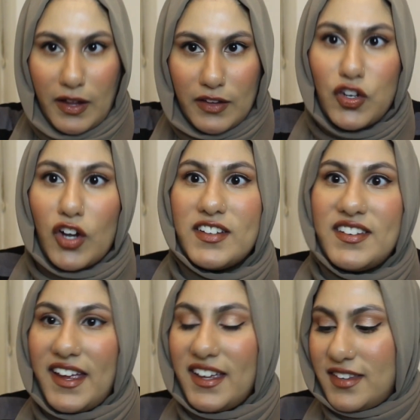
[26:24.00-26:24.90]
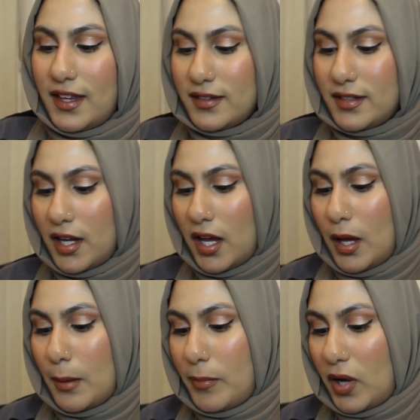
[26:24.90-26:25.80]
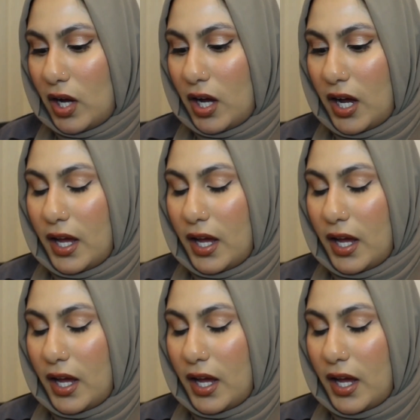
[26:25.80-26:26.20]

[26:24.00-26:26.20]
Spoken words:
as long as they exist. But